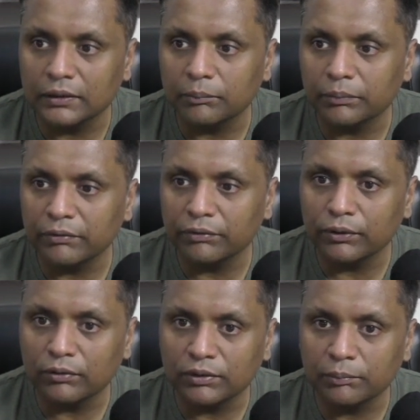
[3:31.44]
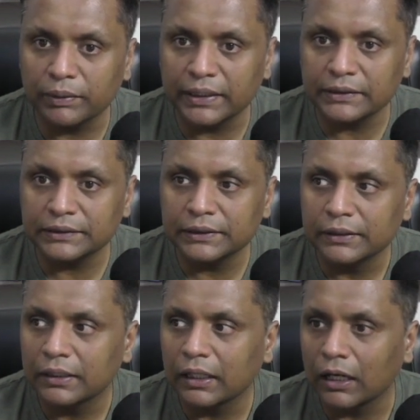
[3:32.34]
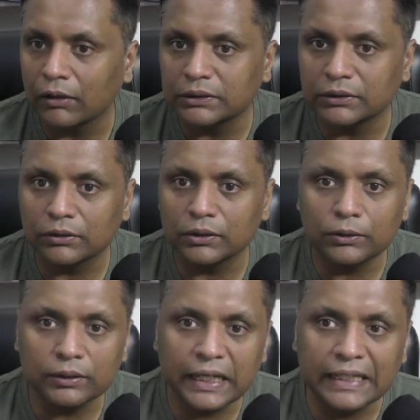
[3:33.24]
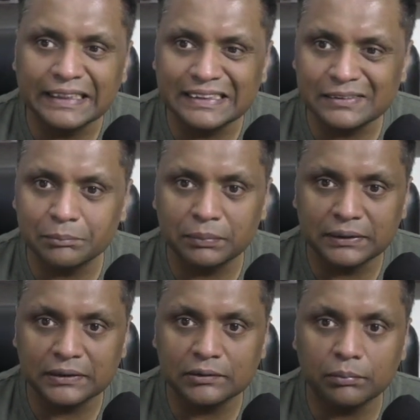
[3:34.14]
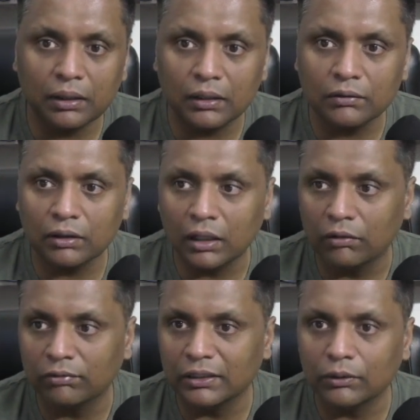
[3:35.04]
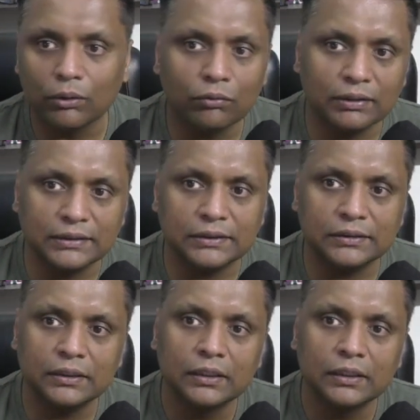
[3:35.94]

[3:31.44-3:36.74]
the preview of the page how it's going to look like this this bar uh, will go once